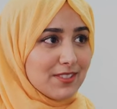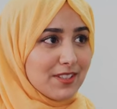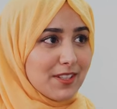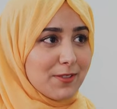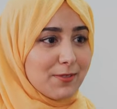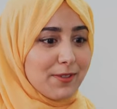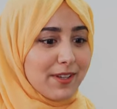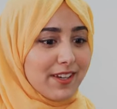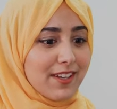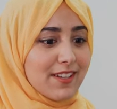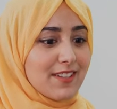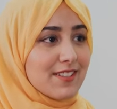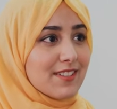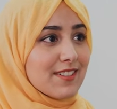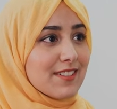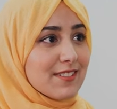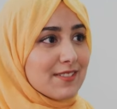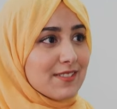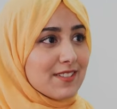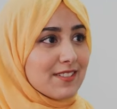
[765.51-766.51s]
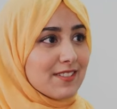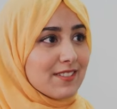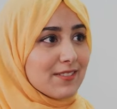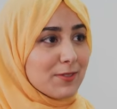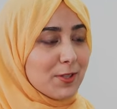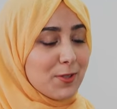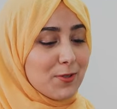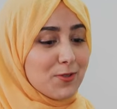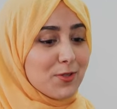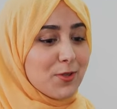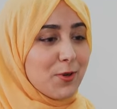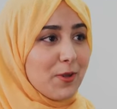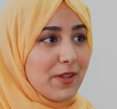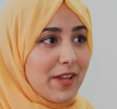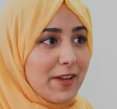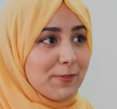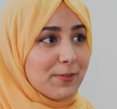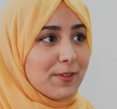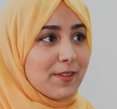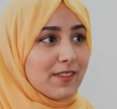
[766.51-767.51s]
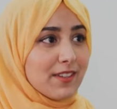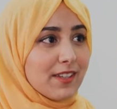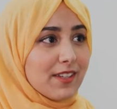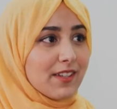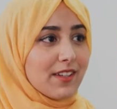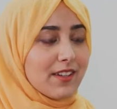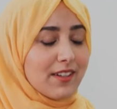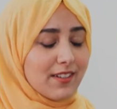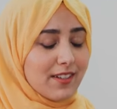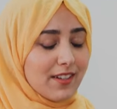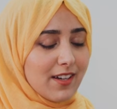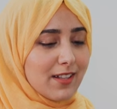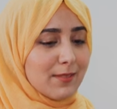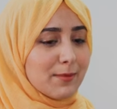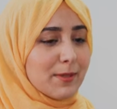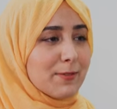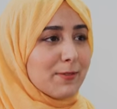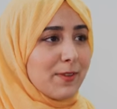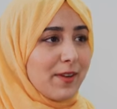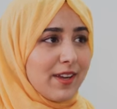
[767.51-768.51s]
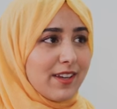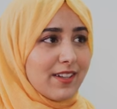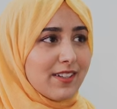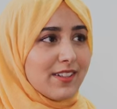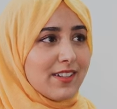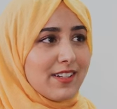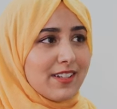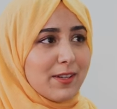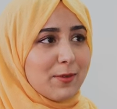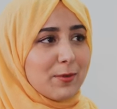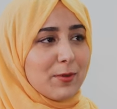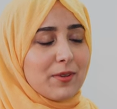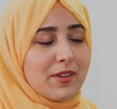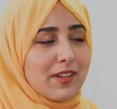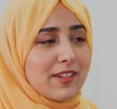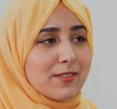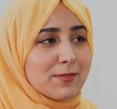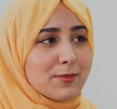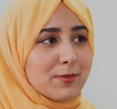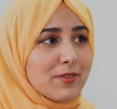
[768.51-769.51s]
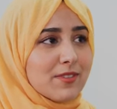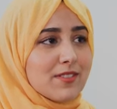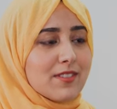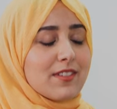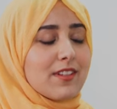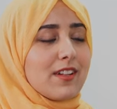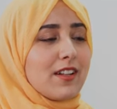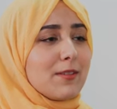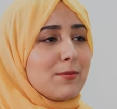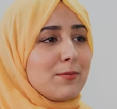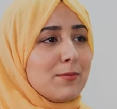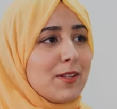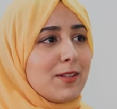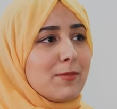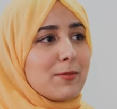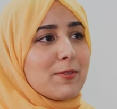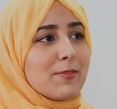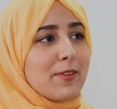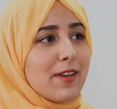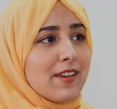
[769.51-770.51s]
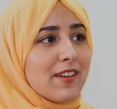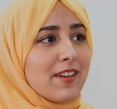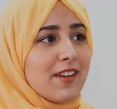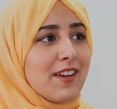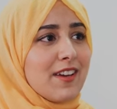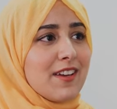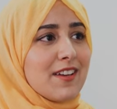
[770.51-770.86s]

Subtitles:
if I can just control everything, I'll be fine, and I won't get divorced. I'll be fine.